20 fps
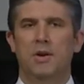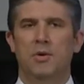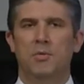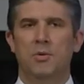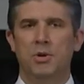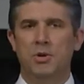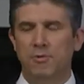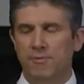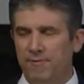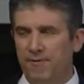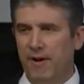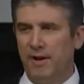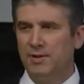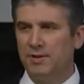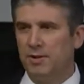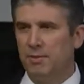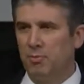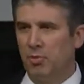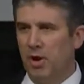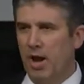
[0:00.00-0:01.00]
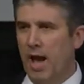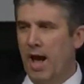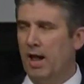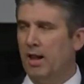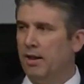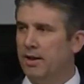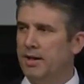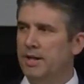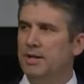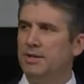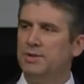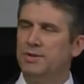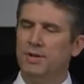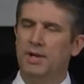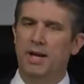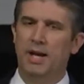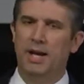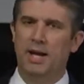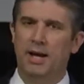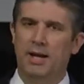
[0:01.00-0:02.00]
We do face some realities,
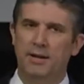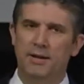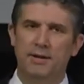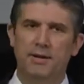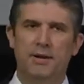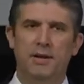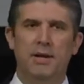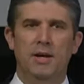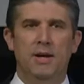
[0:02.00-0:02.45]
and